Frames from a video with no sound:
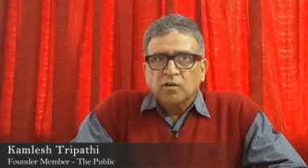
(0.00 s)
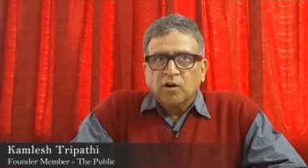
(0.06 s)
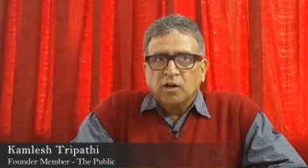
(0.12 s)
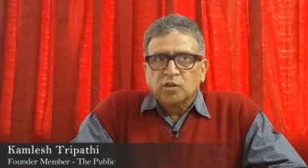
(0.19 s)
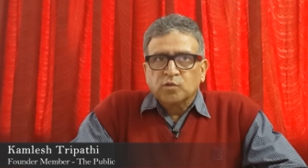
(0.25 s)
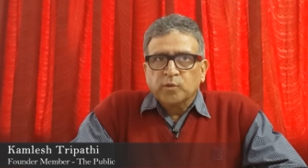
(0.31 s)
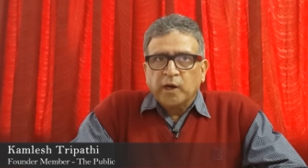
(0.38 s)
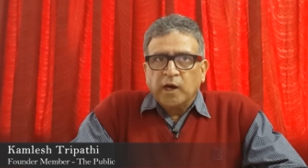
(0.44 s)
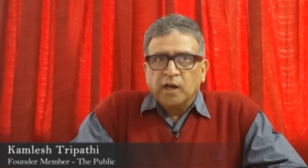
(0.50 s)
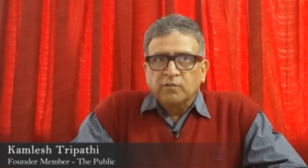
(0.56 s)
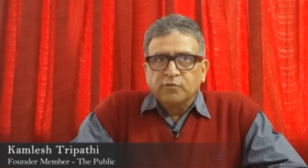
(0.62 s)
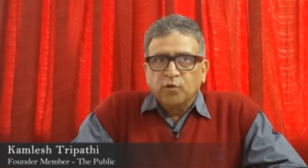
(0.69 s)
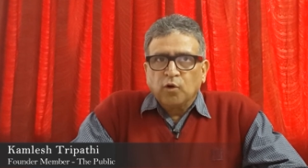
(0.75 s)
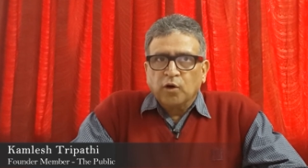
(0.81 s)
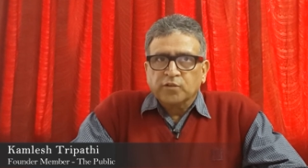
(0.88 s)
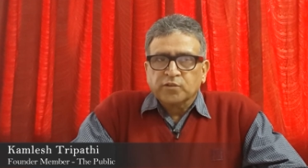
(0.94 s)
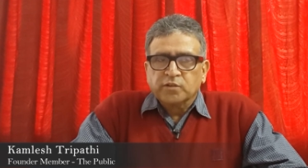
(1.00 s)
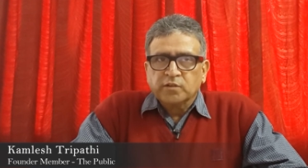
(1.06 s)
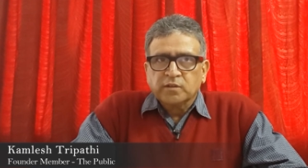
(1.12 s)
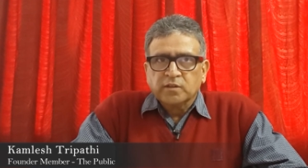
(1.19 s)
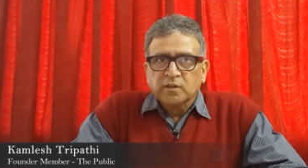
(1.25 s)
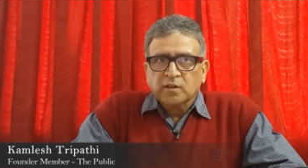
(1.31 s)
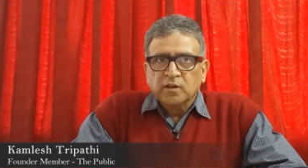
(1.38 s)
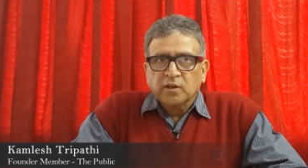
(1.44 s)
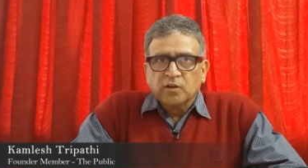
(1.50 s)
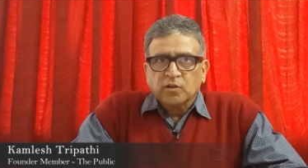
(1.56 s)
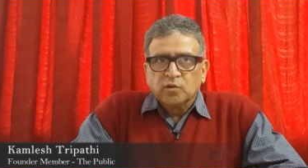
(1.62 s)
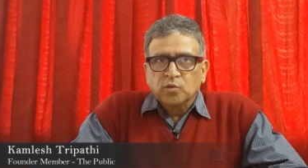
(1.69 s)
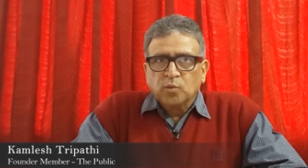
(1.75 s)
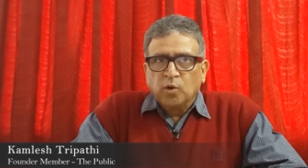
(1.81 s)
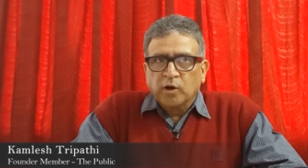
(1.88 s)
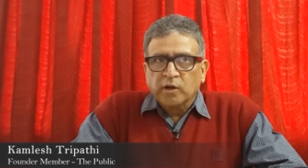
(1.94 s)
or to add force
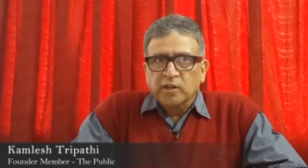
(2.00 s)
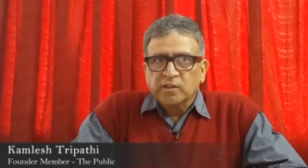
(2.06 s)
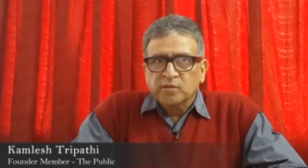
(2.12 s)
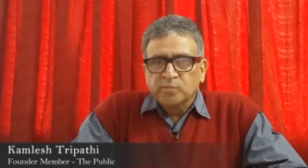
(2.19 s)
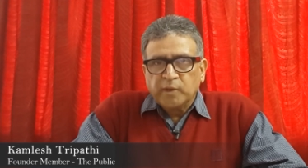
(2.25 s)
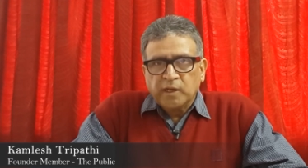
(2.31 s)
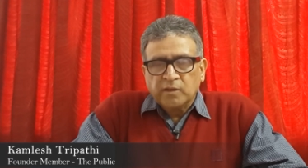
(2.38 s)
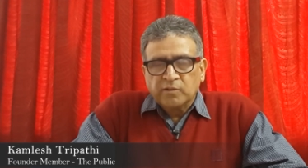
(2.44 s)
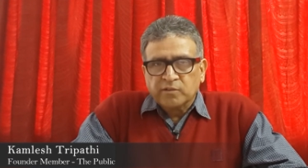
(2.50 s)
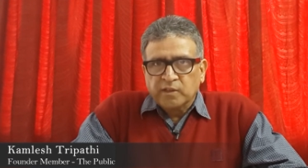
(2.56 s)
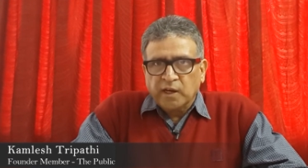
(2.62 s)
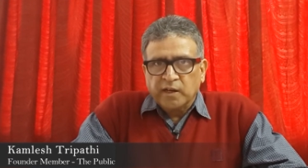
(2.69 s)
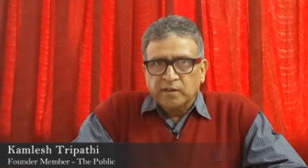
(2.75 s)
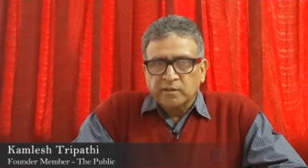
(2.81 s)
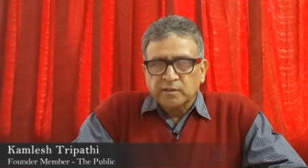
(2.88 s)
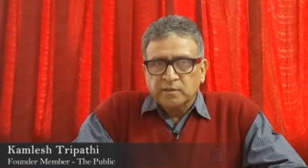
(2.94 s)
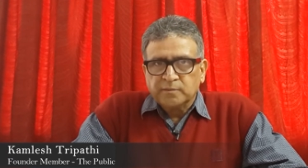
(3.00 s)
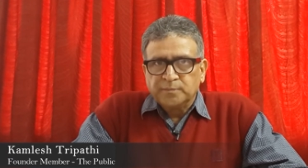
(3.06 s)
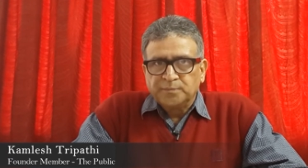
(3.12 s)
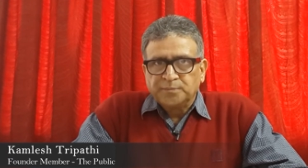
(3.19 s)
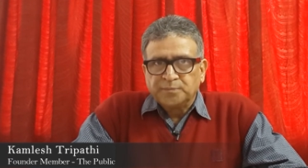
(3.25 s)
to what is being said